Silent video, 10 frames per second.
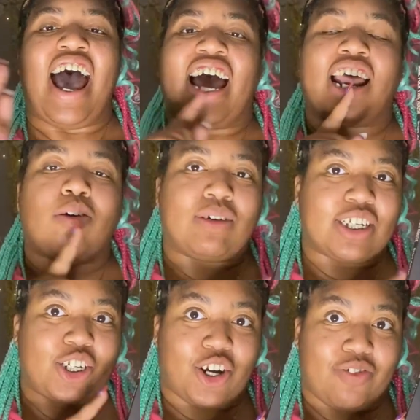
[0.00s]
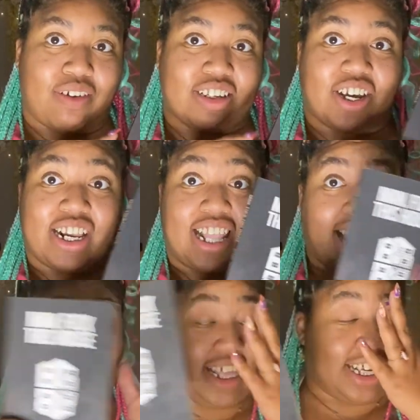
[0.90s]
And I wasn't sure if I was gonna
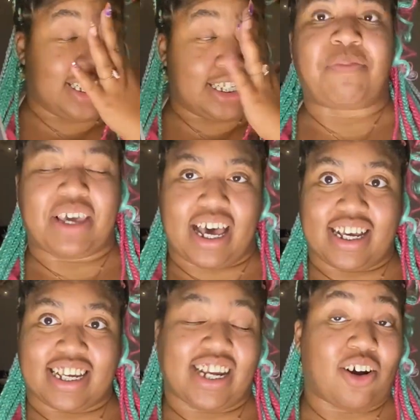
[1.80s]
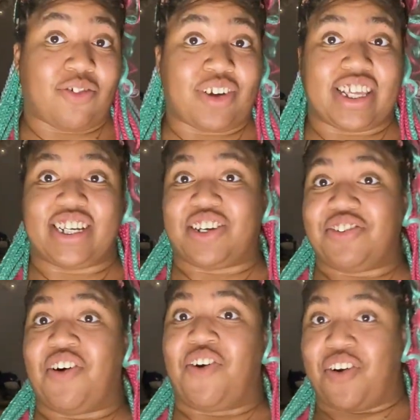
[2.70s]
like this because I don't really
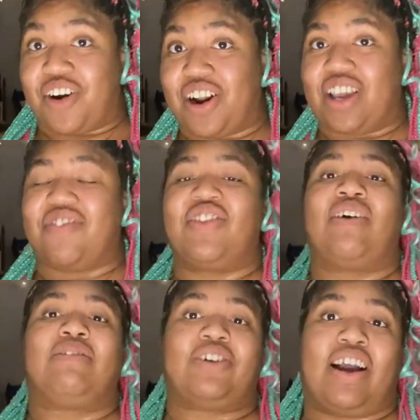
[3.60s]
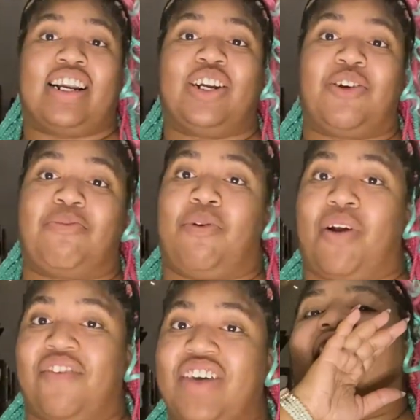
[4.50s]
do horror, even though I'm trying to do
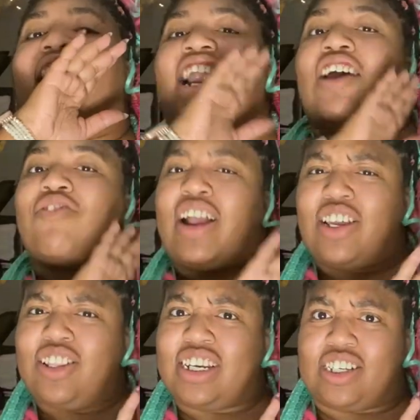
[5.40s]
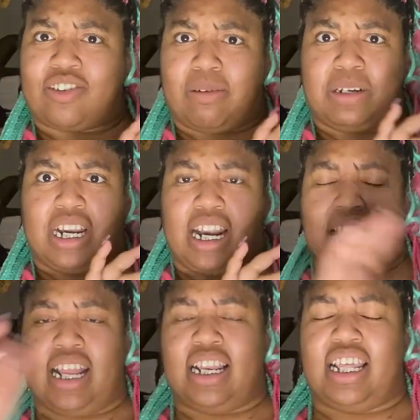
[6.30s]
more of it. And I read you the description
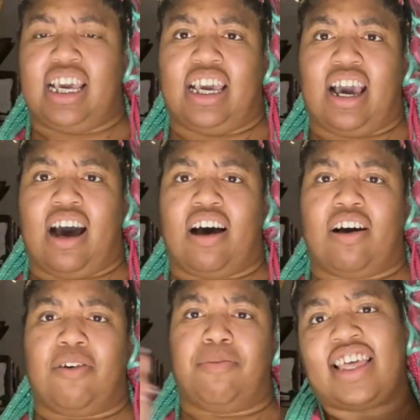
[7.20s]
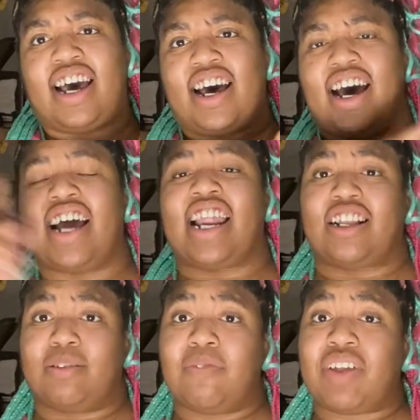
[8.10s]
in the announcement